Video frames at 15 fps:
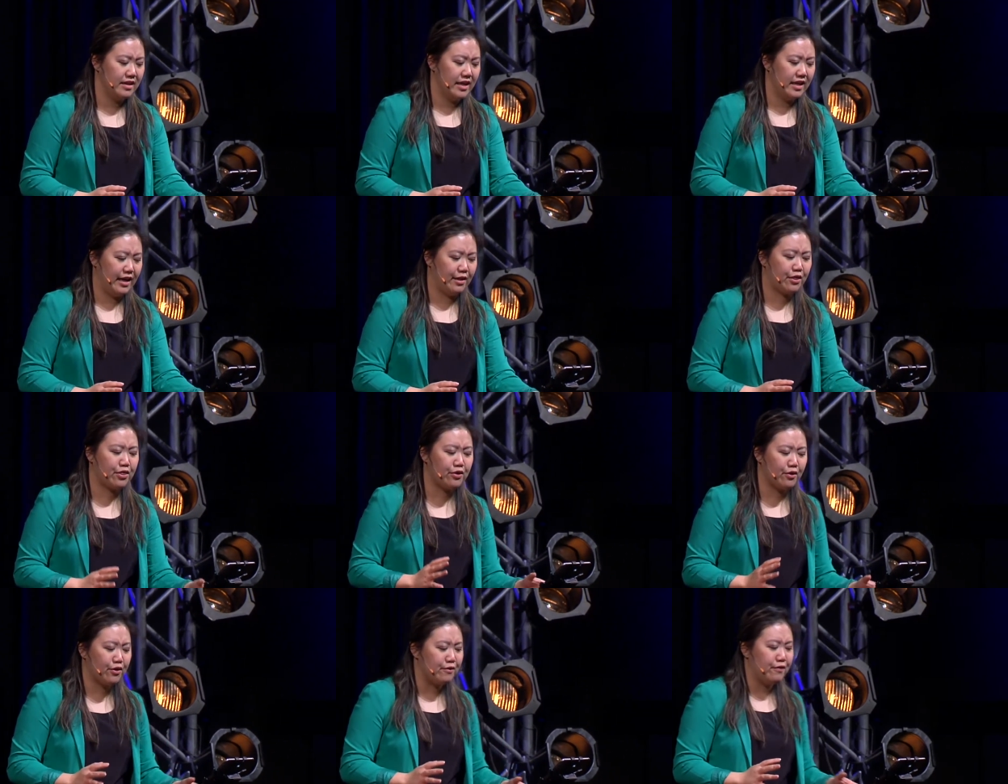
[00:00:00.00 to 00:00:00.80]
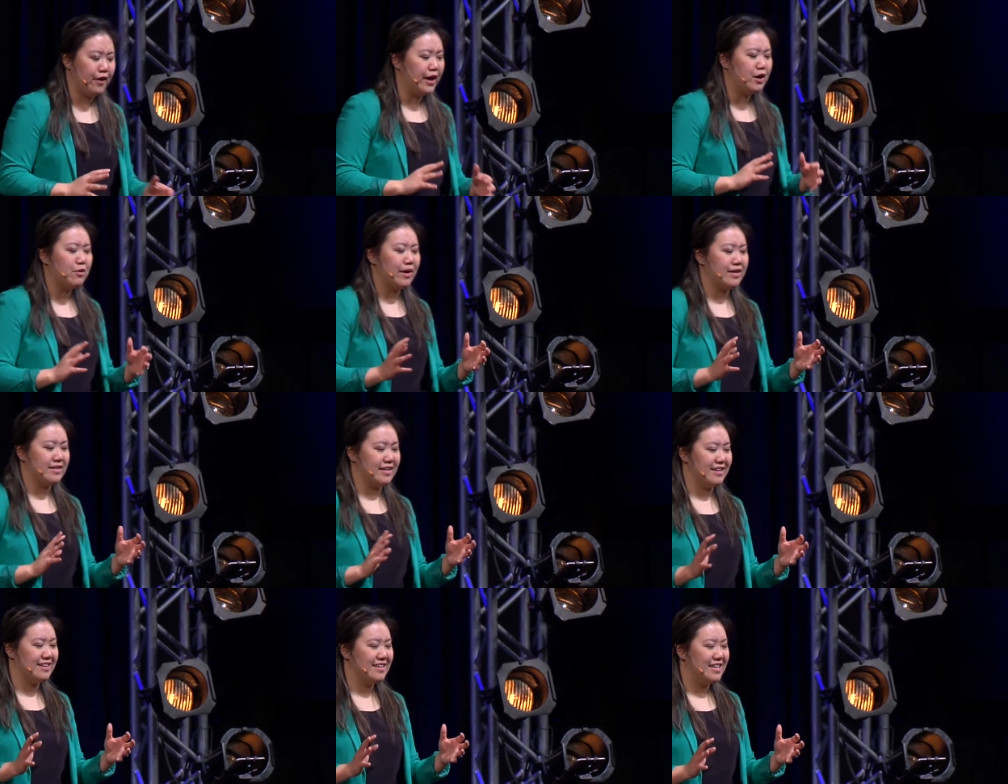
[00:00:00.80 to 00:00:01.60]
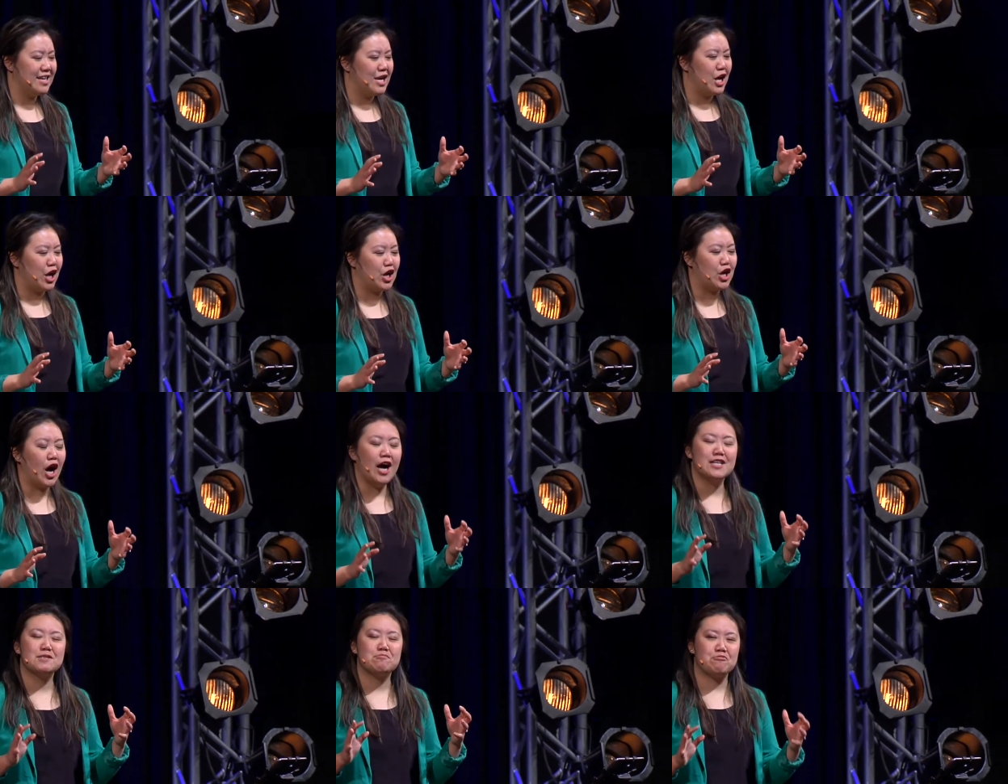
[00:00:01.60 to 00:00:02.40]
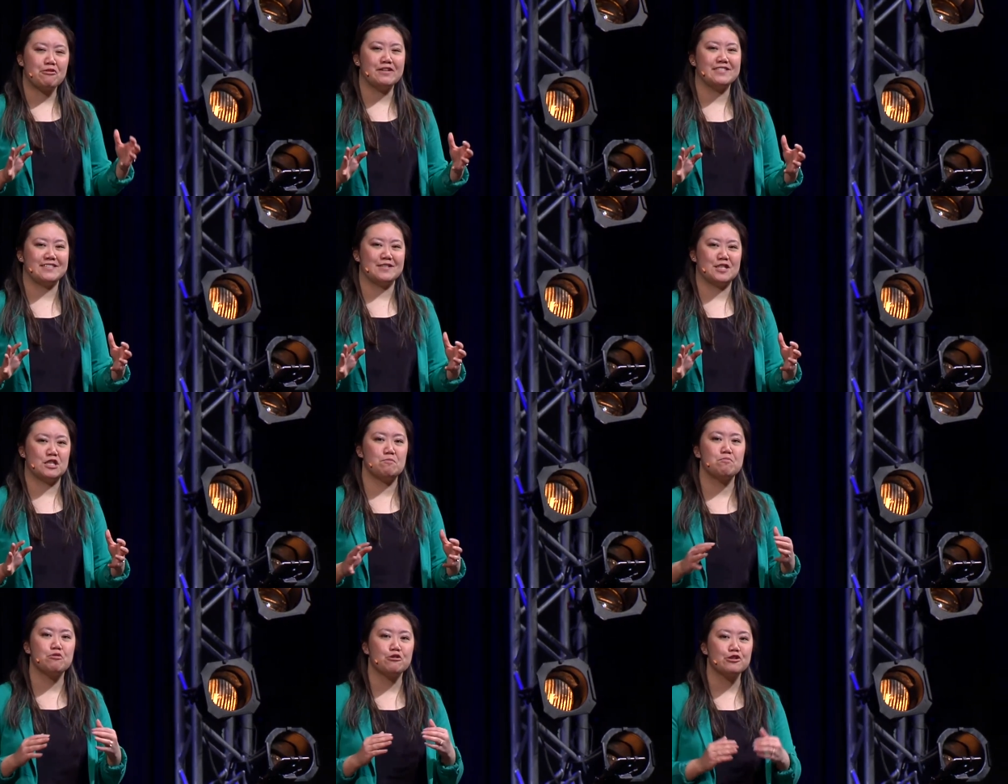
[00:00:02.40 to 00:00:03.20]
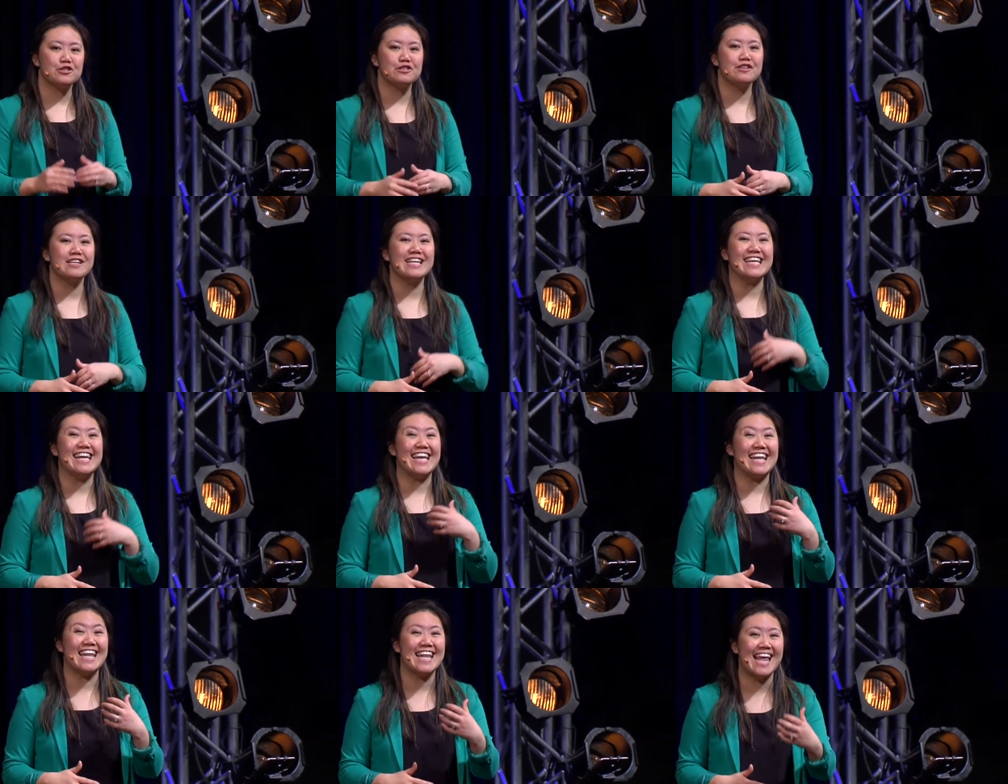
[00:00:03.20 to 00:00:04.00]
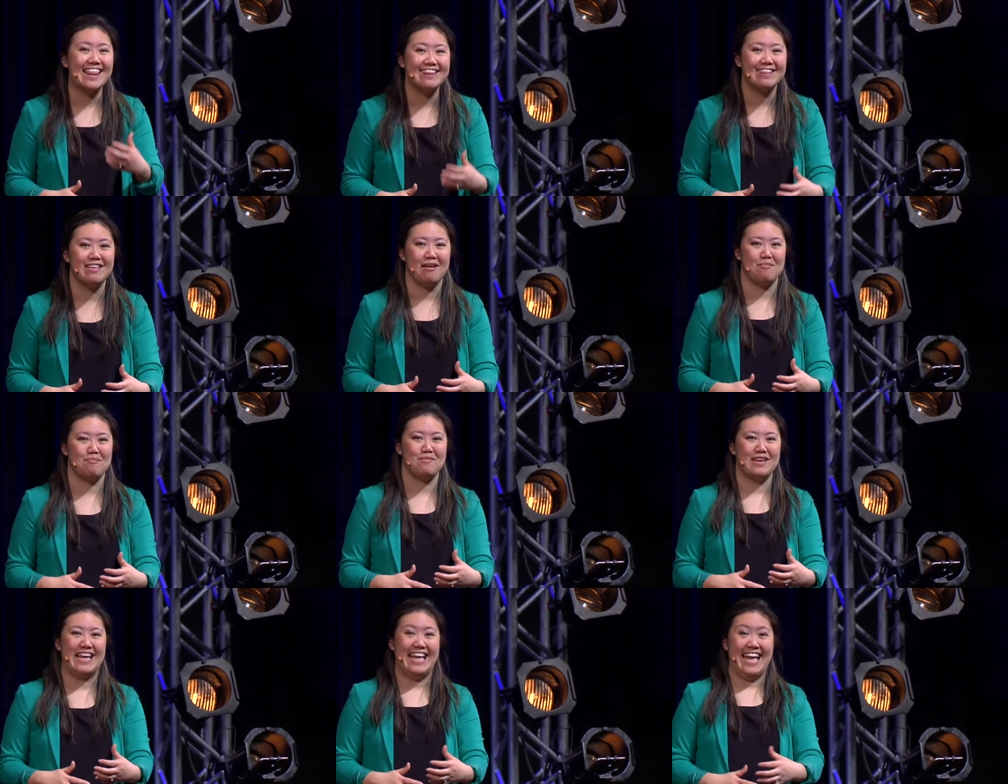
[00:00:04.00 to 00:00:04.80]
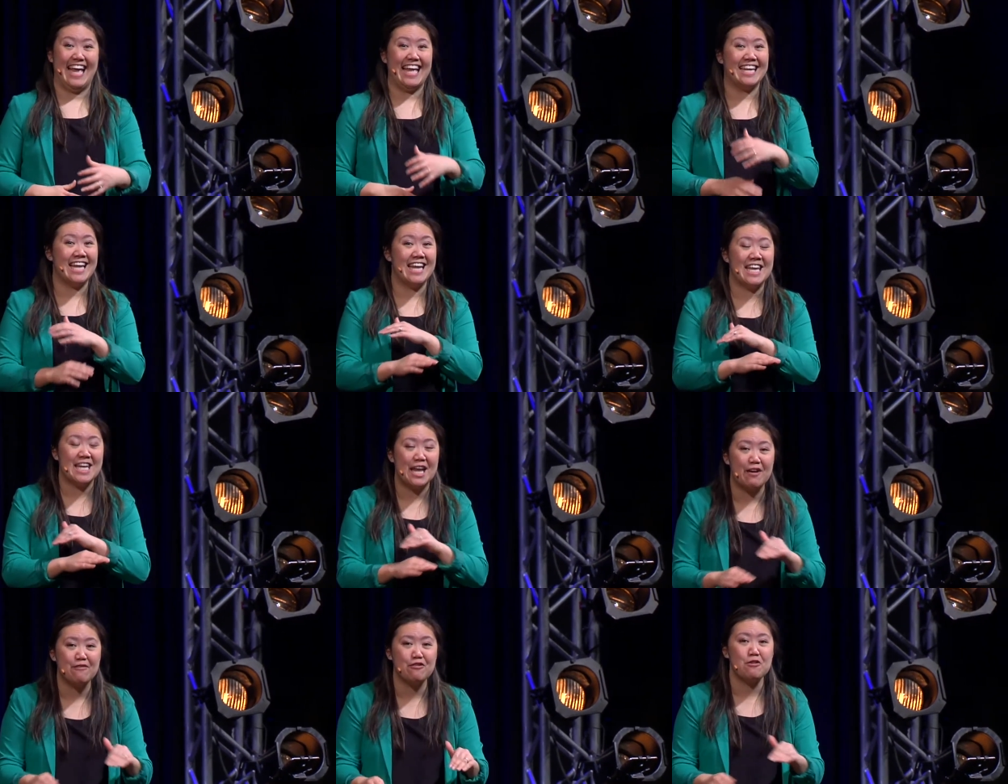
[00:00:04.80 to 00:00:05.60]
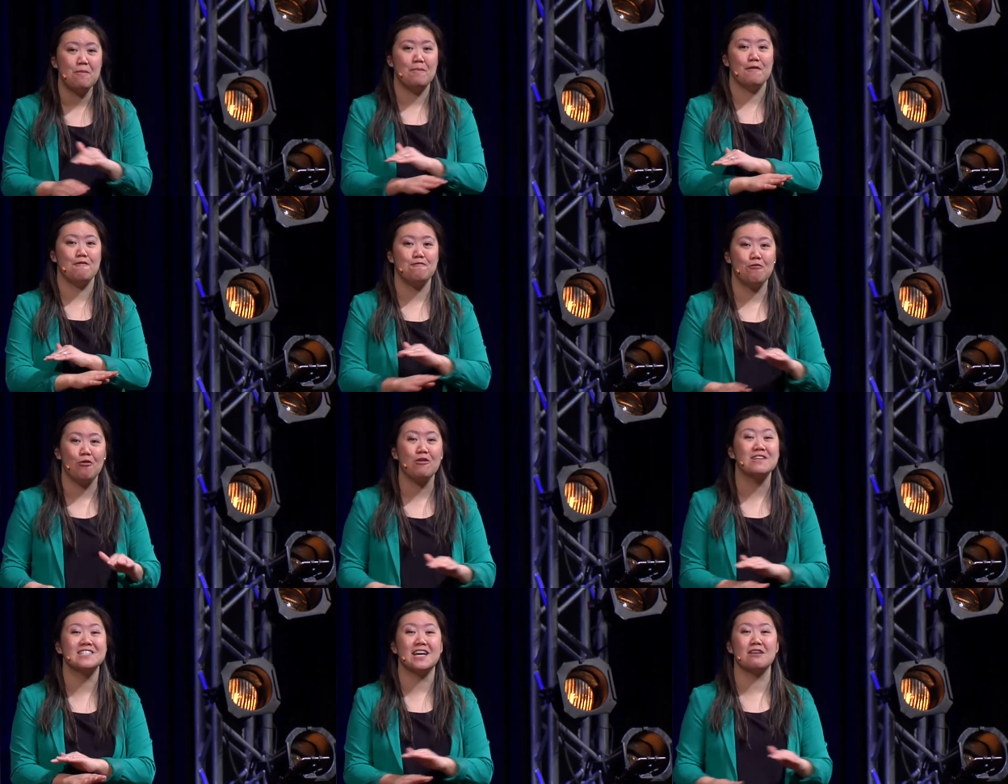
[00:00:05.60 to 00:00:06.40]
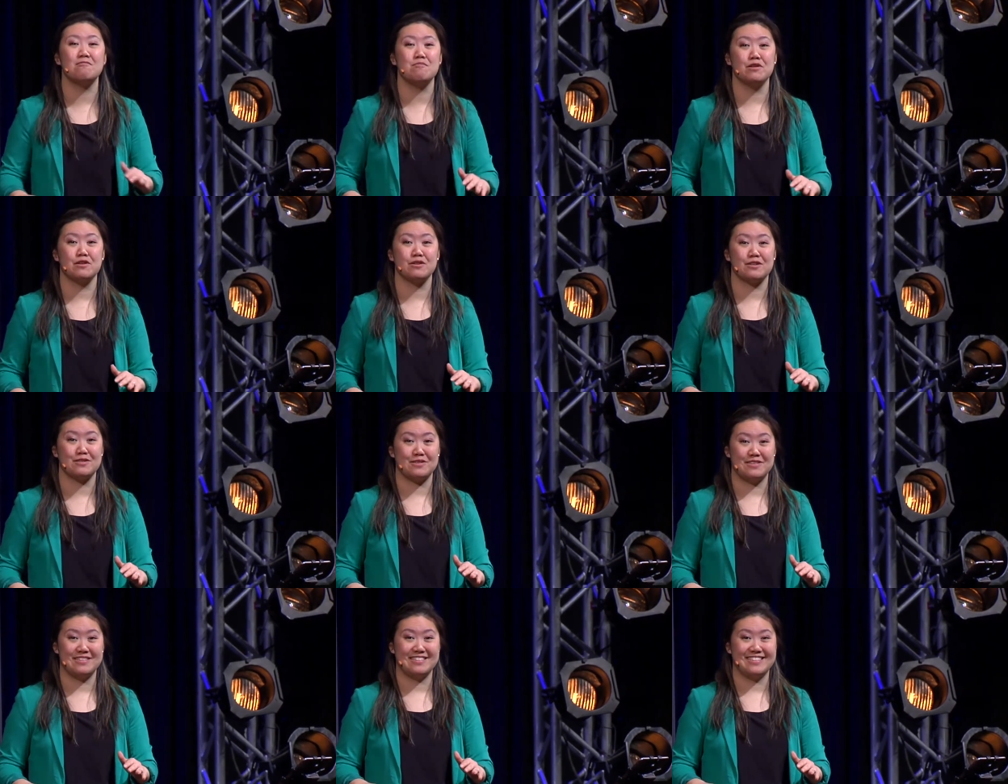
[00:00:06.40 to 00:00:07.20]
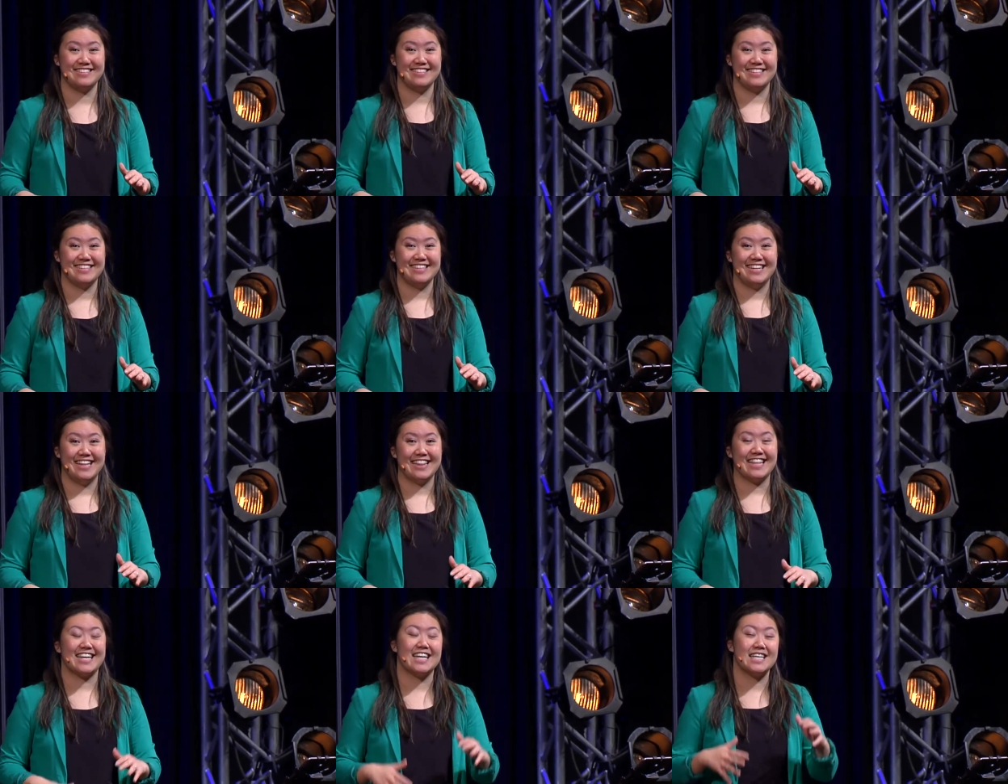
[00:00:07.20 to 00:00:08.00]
And third, very quickly, God's presence personally led them in a never-before-done miracle. The